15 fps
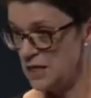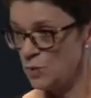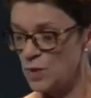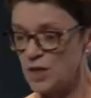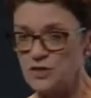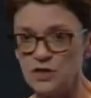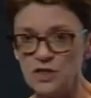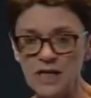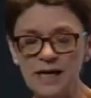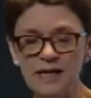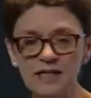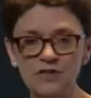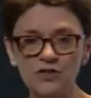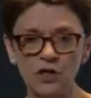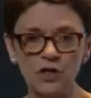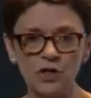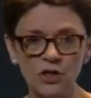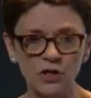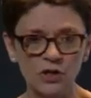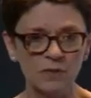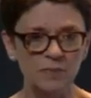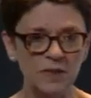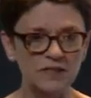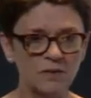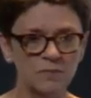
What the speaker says: whether or not it's on a current piece